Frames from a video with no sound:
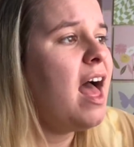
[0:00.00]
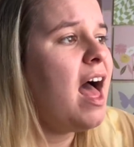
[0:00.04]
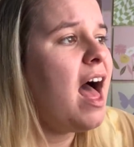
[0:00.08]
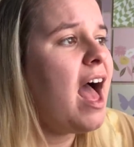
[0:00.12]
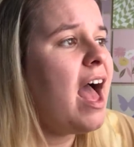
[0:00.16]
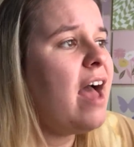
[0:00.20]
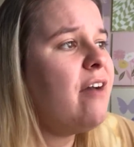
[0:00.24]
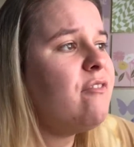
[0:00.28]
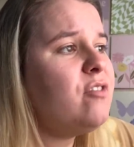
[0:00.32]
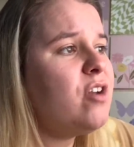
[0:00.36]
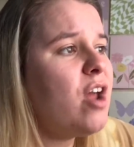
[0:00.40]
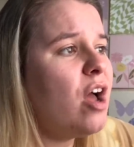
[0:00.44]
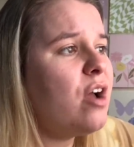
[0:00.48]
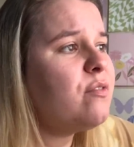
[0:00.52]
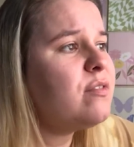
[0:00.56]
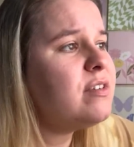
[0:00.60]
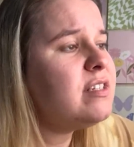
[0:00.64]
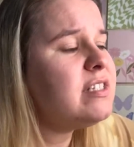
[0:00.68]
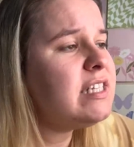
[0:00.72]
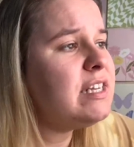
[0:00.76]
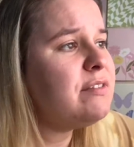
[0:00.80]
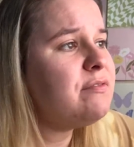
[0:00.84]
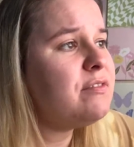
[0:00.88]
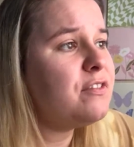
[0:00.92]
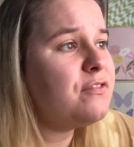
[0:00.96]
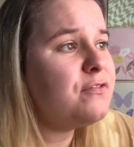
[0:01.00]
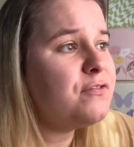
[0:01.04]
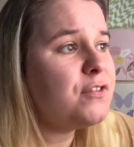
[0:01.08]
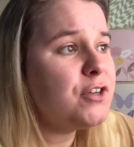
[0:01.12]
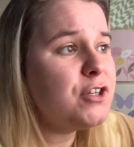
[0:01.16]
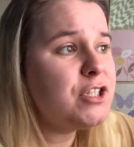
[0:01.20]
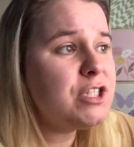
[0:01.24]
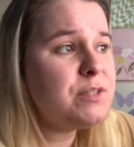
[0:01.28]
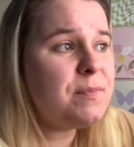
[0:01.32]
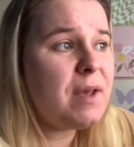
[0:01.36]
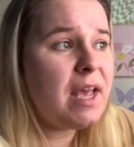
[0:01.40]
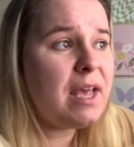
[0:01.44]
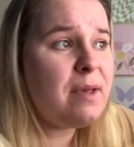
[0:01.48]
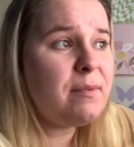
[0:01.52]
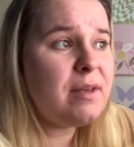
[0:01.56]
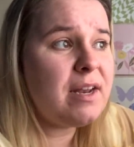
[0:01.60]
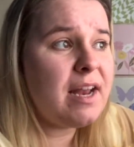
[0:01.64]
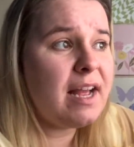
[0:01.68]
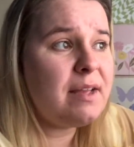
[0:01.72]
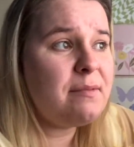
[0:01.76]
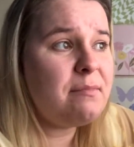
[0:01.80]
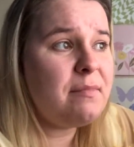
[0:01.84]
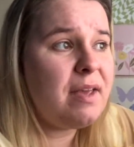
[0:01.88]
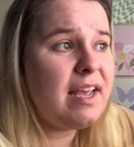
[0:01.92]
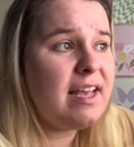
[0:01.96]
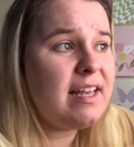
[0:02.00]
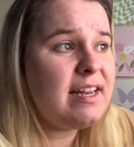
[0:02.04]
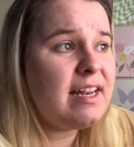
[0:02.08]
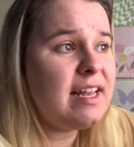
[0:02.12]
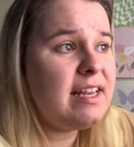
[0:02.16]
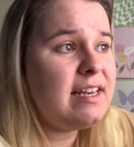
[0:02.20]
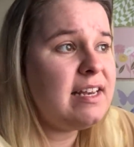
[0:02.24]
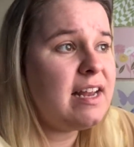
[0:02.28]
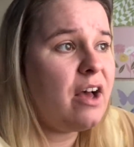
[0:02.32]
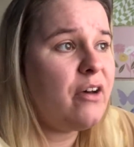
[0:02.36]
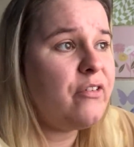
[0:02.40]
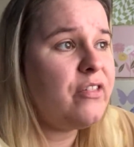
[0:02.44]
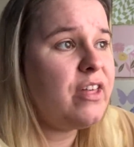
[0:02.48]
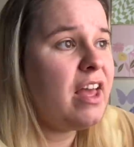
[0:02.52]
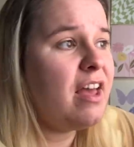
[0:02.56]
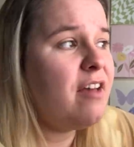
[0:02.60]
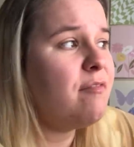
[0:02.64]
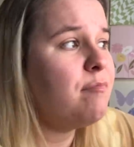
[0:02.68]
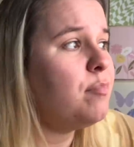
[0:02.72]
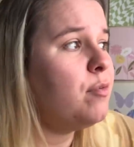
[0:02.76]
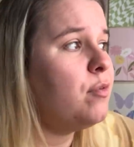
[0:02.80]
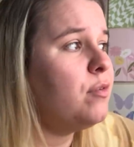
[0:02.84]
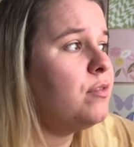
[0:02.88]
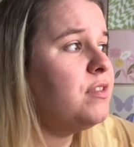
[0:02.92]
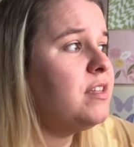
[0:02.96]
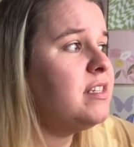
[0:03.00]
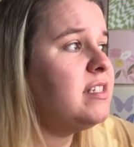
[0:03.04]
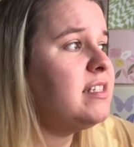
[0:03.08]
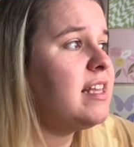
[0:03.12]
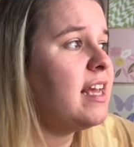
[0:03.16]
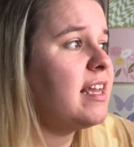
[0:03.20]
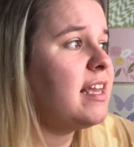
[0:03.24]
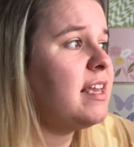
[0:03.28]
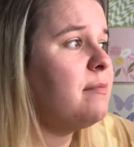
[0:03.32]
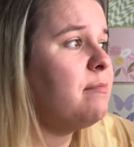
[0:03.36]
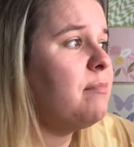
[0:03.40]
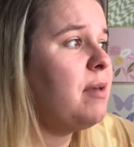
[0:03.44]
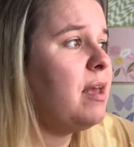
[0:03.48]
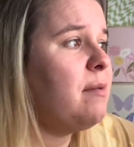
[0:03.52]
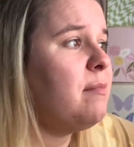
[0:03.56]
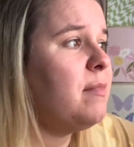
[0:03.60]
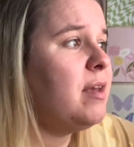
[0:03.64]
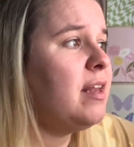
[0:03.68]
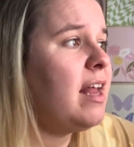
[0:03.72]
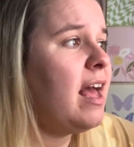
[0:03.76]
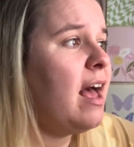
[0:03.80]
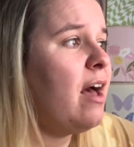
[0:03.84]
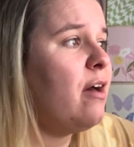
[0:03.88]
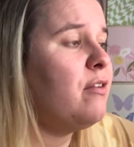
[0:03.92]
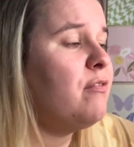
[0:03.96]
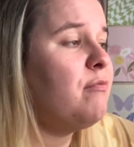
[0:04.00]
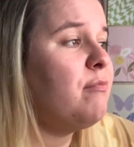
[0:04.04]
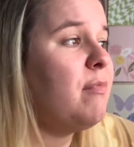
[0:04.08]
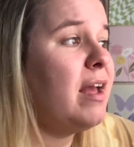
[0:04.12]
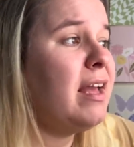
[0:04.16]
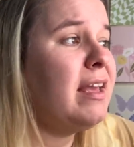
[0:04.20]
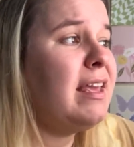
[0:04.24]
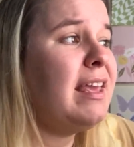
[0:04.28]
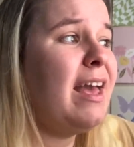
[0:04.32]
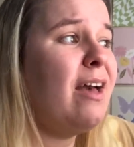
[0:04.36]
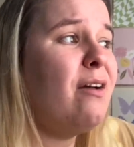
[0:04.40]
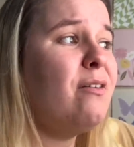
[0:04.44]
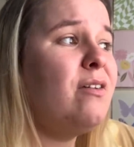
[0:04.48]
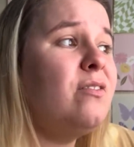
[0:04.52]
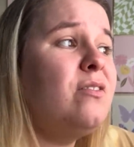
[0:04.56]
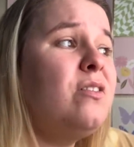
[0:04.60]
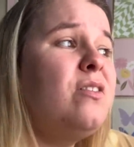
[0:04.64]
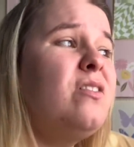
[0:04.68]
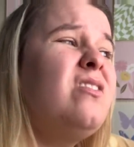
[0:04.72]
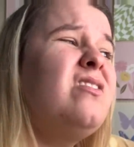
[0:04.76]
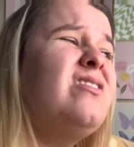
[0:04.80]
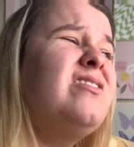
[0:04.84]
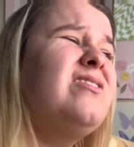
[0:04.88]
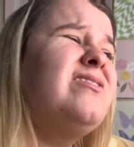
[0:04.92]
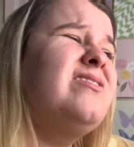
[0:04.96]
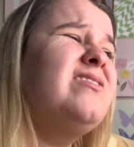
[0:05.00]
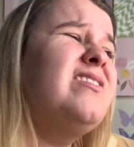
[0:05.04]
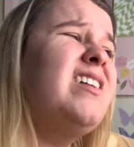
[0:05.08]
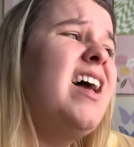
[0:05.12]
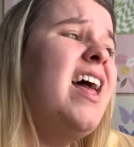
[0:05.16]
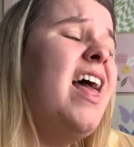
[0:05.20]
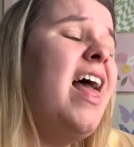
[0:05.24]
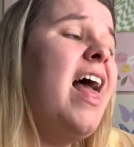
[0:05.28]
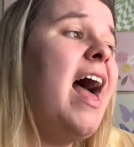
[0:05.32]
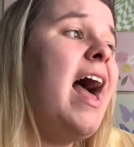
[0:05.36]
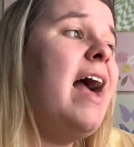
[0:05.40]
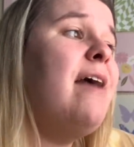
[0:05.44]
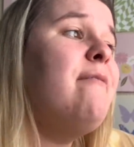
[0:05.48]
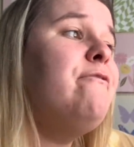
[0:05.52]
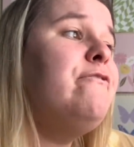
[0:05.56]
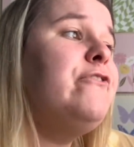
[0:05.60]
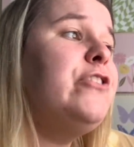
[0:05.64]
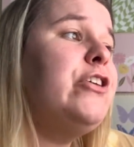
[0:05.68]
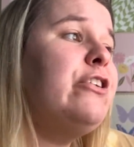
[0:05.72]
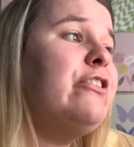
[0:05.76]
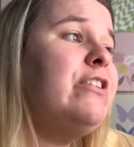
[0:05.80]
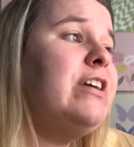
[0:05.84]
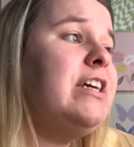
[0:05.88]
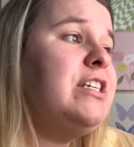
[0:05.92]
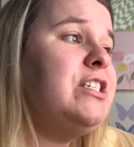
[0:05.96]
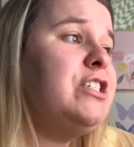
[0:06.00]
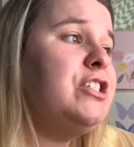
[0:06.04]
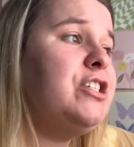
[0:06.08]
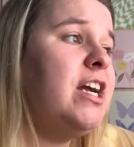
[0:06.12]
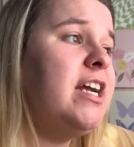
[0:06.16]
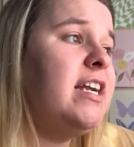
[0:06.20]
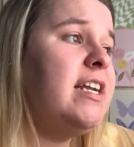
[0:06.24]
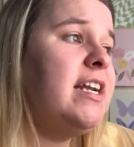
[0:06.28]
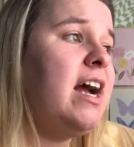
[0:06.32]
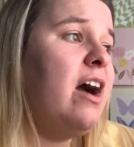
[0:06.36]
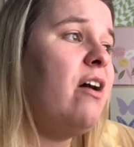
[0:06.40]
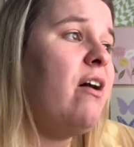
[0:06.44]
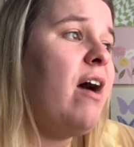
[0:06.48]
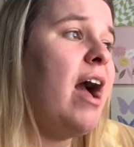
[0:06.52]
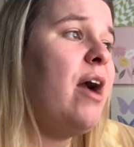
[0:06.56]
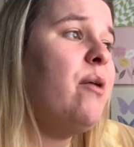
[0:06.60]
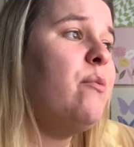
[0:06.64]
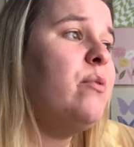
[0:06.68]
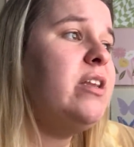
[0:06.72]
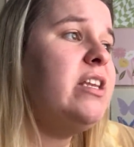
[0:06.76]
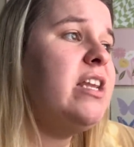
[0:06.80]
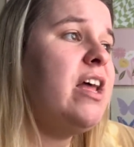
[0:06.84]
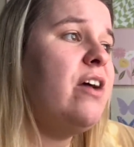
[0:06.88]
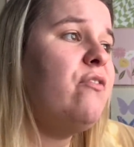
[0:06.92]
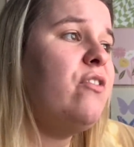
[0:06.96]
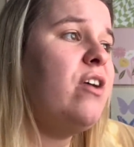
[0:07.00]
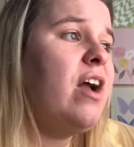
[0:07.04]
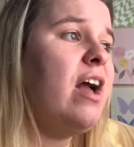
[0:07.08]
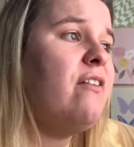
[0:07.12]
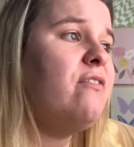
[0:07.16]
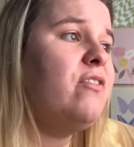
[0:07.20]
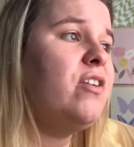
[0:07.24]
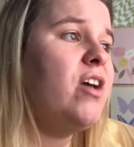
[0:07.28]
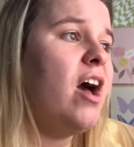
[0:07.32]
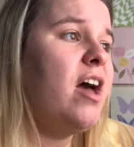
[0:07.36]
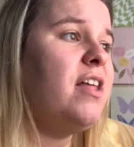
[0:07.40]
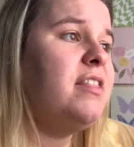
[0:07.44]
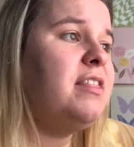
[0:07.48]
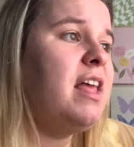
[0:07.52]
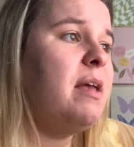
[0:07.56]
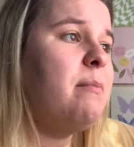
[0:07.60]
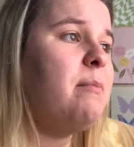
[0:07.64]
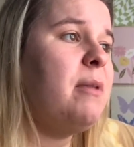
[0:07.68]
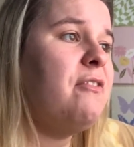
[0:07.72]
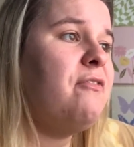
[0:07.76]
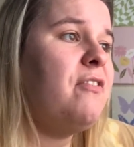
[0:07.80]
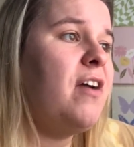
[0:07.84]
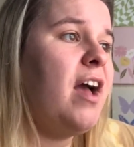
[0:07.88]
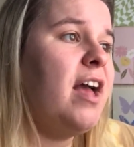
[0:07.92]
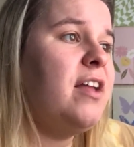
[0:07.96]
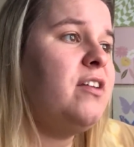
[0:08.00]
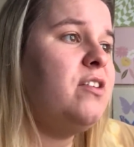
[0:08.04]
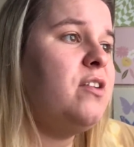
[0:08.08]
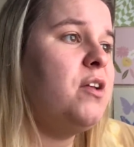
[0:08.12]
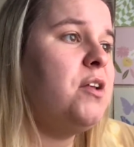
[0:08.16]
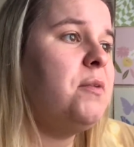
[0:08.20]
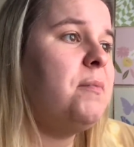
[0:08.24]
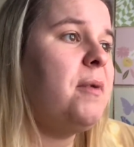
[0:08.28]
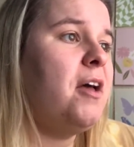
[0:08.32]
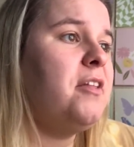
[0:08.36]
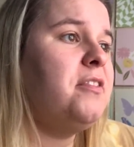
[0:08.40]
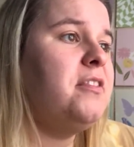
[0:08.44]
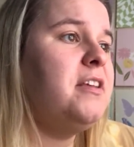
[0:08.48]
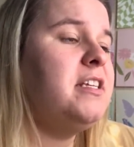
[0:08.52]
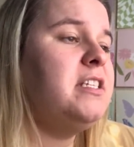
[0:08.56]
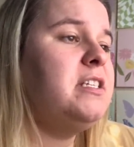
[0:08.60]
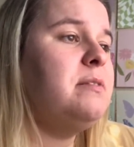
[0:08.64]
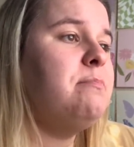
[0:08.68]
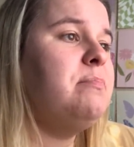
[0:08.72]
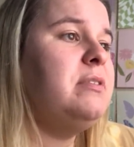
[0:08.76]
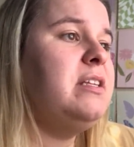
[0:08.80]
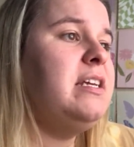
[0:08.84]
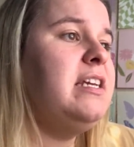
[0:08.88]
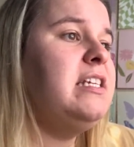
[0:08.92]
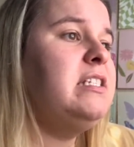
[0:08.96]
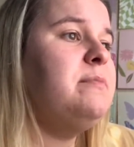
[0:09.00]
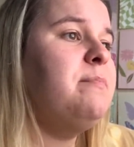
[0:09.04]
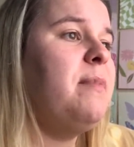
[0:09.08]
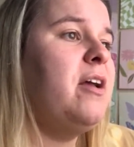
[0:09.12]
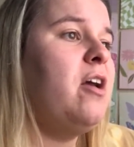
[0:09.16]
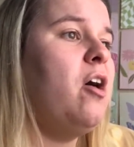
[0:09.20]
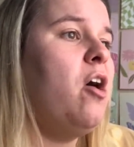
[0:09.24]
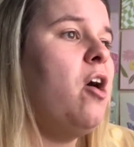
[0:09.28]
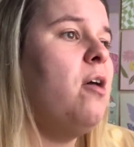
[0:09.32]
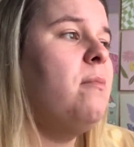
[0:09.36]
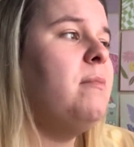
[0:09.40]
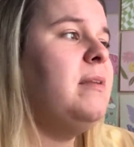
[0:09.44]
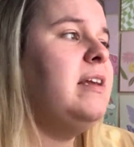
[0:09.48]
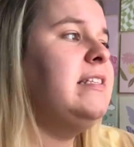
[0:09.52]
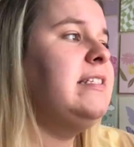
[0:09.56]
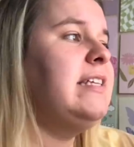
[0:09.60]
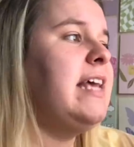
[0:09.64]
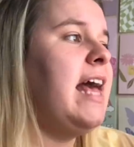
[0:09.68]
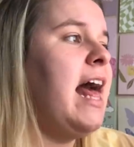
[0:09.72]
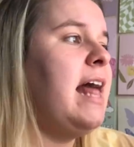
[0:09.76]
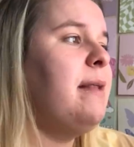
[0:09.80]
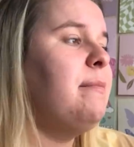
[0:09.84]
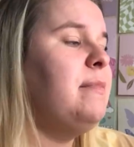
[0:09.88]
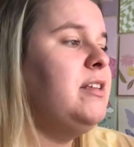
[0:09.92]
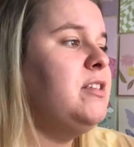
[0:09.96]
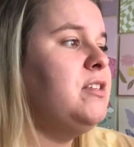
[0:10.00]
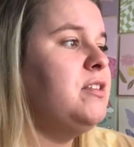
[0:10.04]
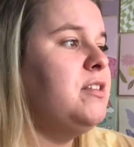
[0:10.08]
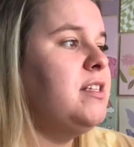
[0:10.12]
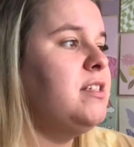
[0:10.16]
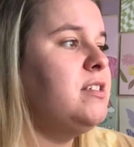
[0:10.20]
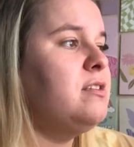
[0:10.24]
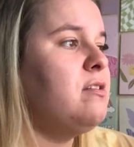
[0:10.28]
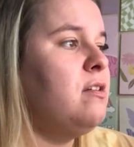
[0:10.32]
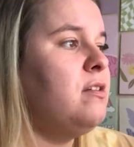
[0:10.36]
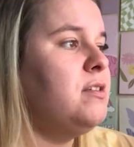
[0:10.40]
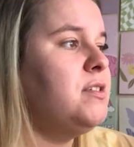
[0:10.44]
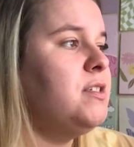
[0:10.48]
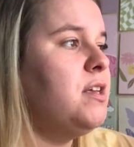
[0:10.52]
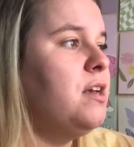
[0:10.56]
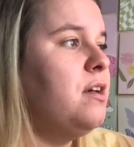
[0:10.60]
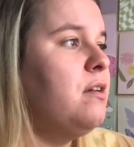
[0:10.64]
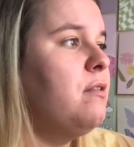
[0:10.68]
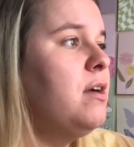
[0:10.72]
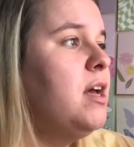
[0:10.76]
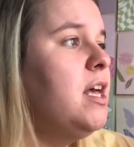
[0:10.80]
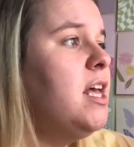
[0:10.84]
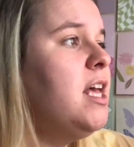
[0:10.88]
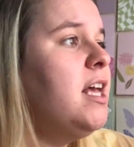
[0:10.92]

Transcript: I have not received the first payment I made and now they have pulled the second payment out of my account. Oh, I'm furious right now. I would never have gotten them if I had known about this. Please, by all means, add me to this also.